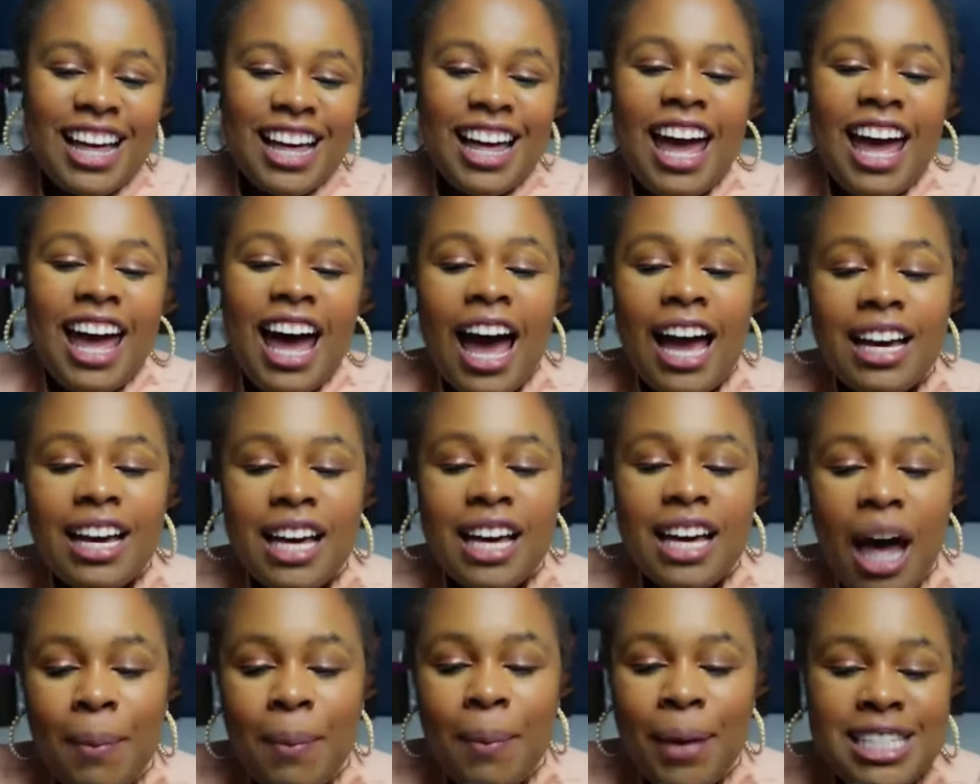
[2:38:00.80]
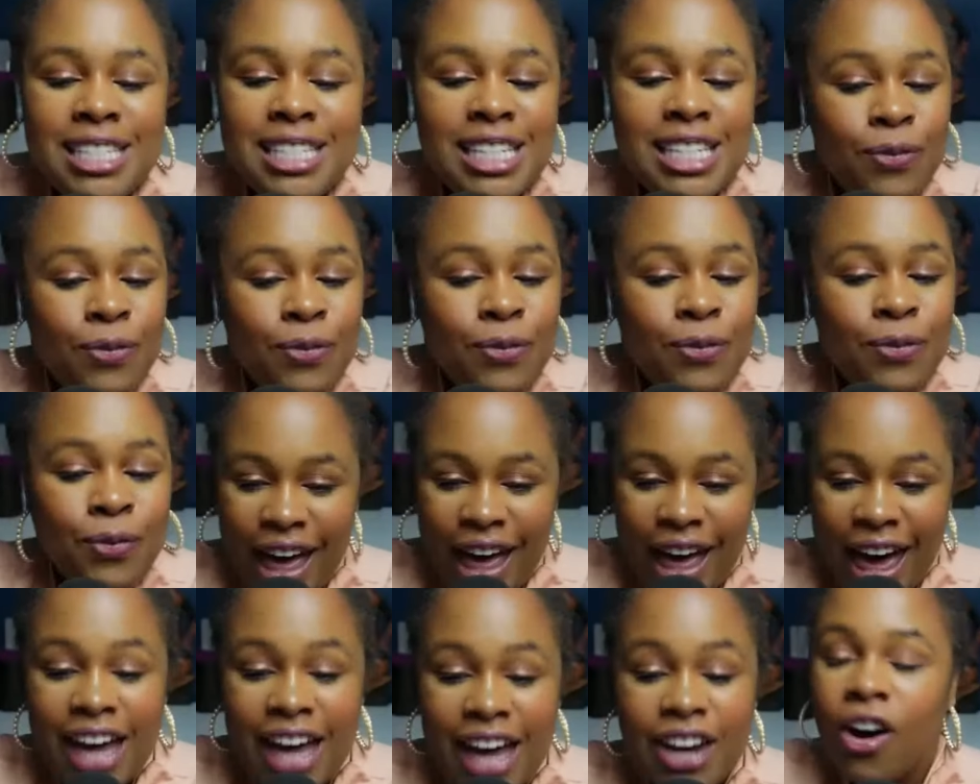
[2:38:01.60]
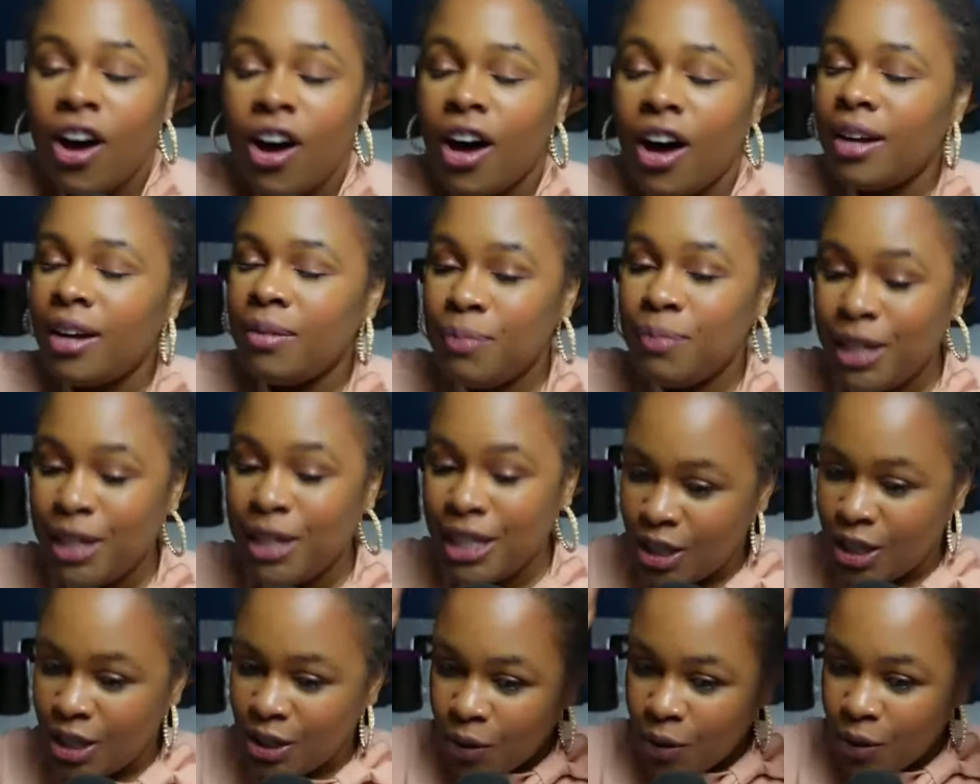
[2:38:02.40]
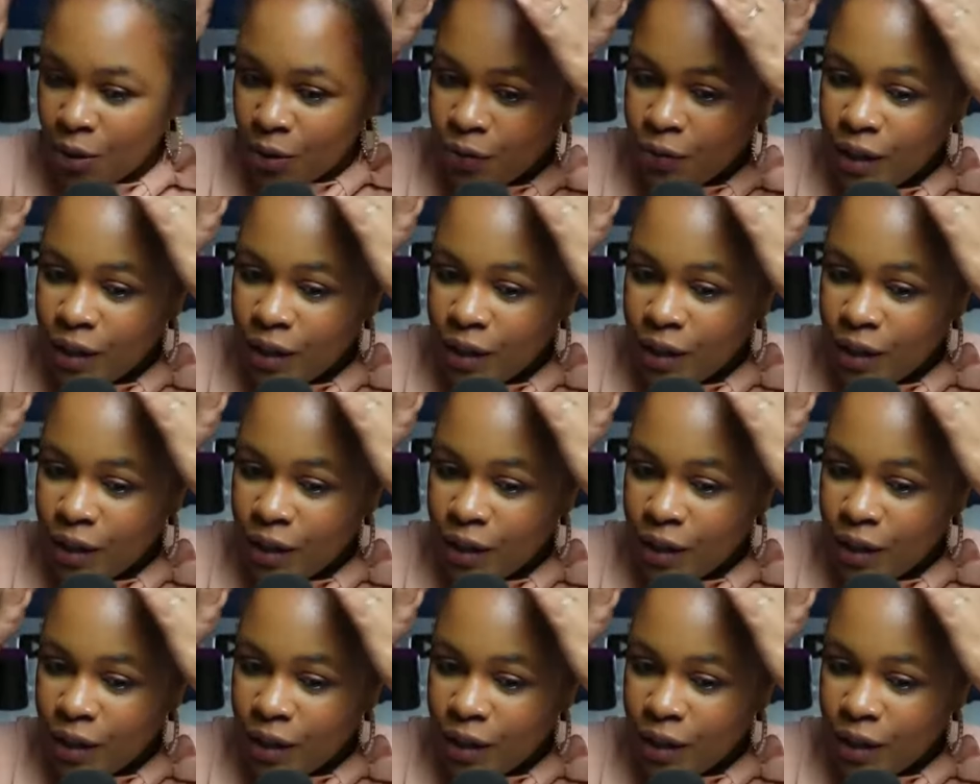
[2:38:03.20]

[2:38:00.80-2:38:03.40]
I got my tinfoil hat on, me too,